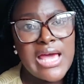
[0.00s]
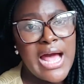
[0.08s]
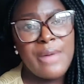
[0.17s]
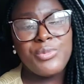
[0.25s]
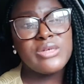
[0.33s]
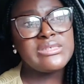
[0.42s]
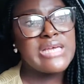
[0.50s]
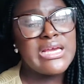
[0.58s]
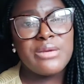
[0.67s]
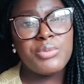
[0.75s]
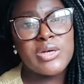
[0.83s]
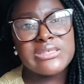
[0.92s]
I'm not
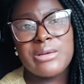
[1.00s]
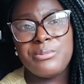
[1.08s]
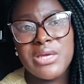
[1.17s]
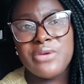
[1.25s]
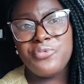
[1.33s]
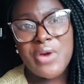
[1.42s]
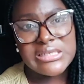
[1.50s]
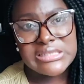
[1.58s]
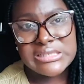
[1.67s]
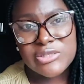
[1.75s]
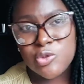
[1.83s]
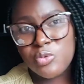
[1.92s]
saying it because I'm being
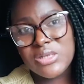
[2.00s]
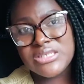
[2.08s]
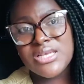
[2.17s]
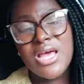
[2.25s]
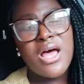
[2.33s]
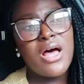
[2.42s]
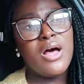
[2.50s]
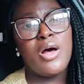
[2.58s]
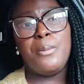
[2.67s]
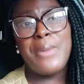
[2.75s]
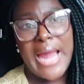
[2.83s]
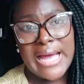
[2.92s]
racist towards
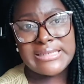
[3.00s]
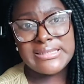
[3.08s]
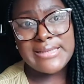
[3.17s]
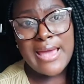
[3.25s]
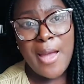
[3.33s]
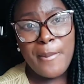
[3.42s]
blacks.